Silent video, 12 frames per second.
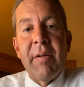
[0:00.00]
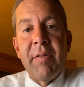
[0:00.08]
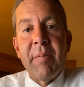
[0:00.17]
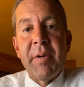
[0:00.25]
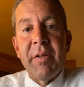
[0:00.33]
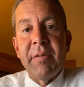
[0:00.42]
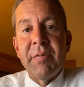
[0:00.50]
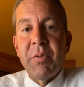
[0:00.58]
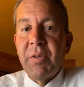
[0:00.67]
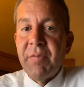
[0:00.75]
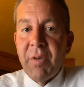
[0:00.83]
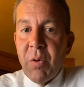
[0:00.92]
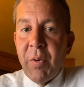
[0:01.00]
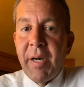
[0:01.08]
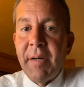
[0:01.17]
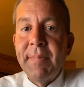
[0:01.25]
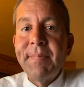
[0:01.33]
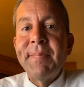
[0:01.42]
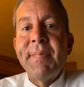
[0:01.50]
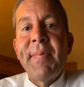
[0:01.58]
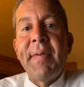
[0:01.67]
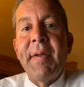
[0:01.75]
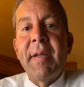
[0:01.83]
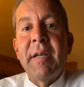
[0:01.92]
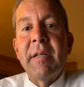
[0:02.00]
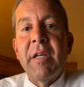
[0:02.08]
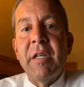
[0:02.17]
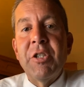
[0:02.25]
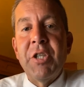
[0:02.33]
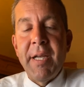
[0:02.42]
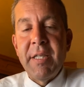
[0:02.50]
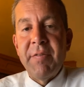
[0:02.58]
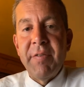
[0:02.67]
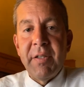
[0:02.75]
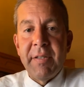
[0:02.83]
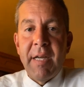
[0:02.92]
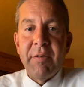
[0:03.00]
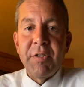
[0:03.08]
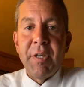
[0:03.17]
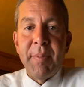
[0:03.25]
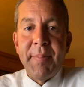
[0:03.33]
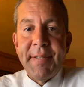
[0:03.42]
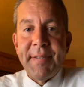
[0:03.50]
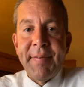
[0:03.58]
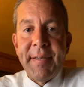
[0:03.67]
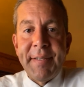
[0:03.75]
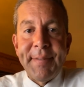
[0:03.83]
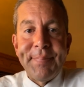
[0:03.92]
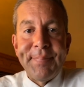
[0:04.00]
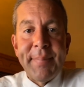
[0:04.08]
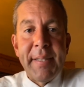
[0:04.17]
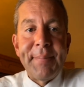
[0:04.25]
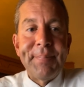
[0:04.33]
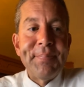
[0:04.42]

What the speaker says: in the middle of sort of nowhere in Shanksville Township, Pennsylvania. But